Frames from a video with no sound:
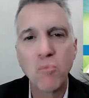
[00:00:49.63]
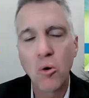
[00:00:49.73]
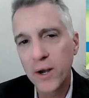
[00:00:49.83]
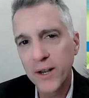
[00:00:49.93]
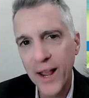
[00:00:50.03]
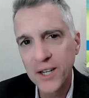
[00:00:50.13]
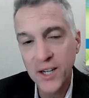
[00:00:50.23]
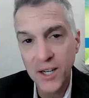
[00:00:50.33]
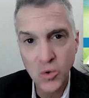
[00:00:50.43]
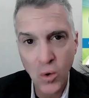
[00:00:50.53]
more
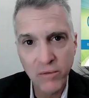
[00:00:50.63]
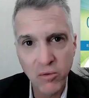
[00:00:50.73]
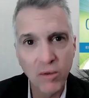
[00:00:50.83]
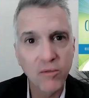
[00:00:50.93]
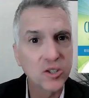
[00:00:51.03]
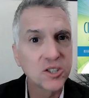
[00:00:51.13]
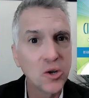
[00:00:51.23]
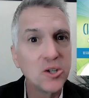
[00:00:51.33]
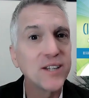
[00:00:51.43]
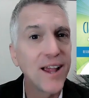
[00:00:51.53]
engaging and joyful for
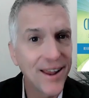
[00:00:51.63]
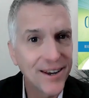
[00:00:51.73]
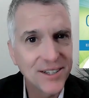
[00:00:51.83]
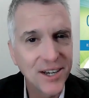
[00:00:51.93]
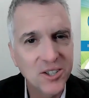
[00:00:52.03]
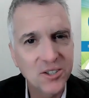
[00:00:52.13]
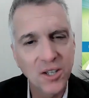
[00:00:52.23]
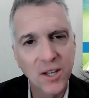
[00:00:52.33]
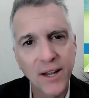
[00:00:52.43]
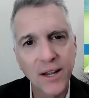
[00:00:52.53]
students and teachers
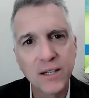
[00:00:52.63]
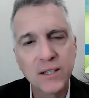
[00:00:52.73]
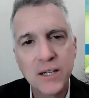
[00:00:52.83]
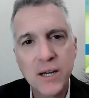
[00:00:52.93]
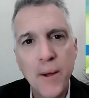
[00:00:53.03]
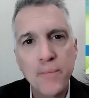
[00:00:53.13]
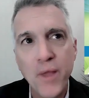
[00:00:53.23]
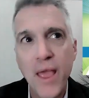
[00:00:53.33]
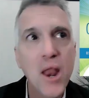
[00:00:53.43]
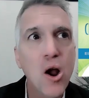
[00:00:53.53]
alike.
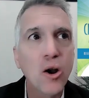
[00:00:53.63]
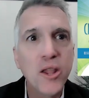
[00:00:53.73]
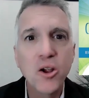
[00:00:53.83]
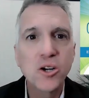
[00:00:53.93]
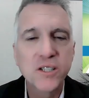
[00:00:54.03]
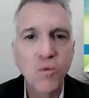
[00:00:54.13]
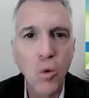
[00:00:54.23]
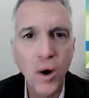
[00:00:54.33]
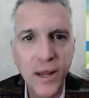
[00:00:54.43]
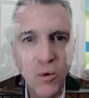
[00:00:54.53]
In our years of
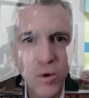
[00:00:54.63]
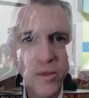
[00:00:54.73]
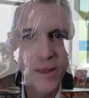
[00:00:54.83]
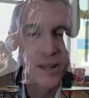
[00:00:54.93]
working with